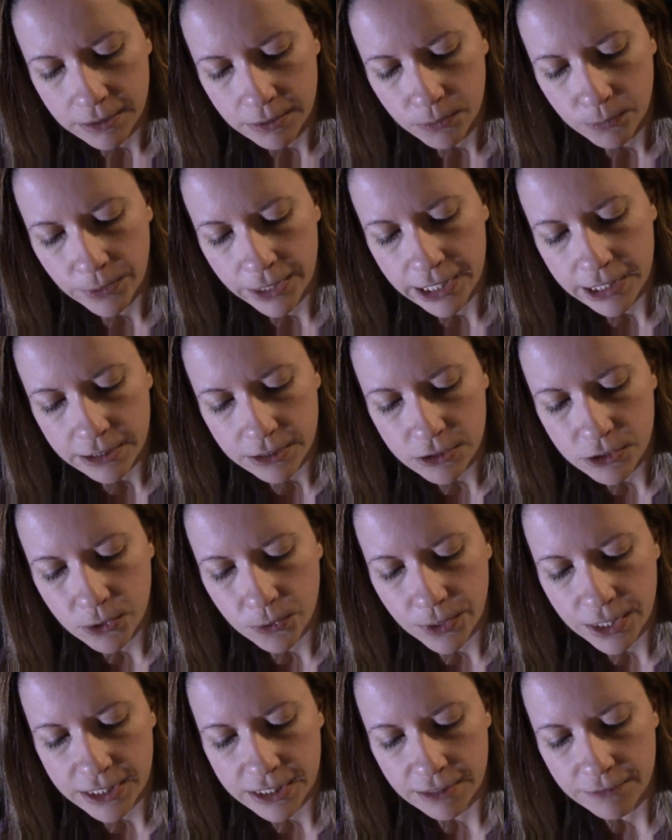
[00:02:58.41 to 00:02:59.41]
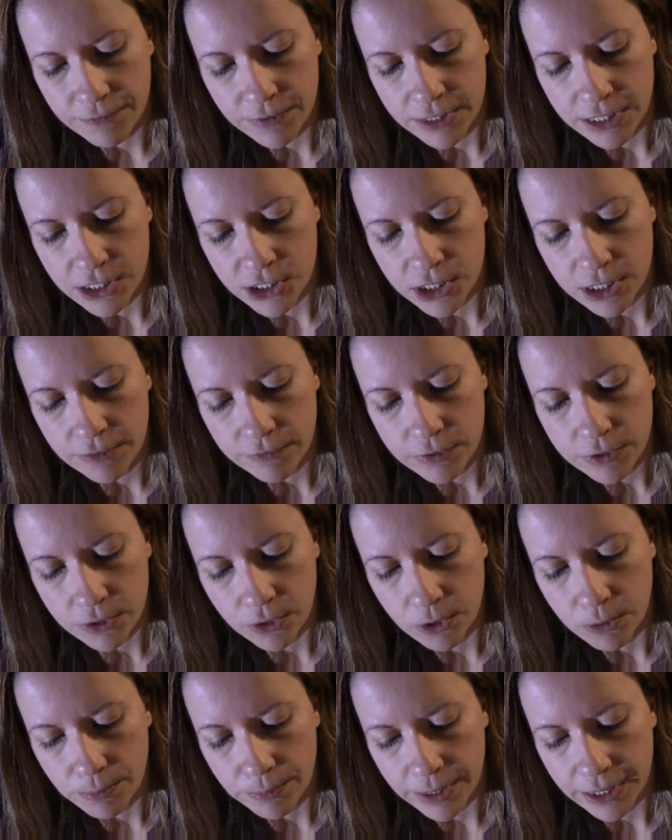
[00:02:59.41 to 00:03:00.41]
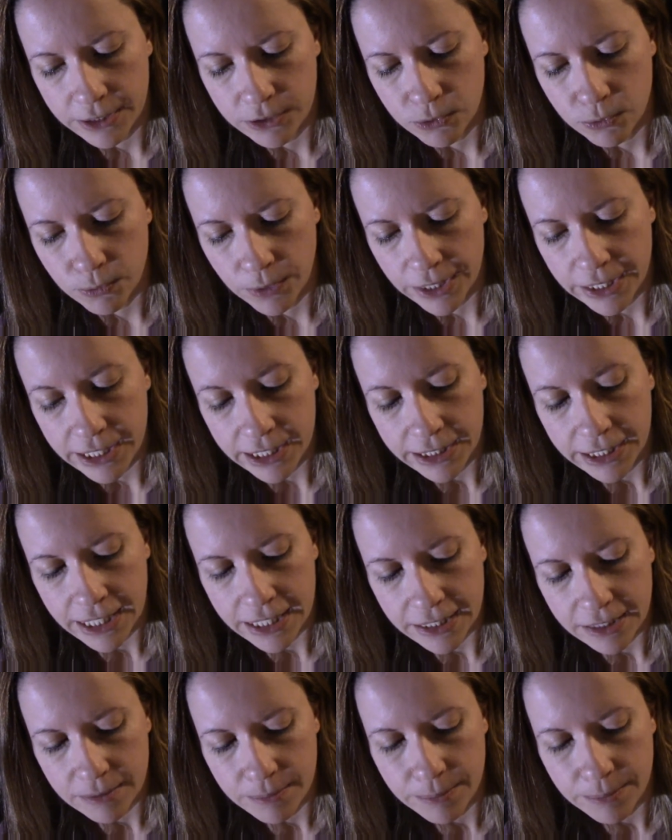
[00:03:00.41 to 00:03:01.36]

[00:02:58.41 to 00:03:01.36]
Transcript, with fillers: regulatory definition of soap, it's regulated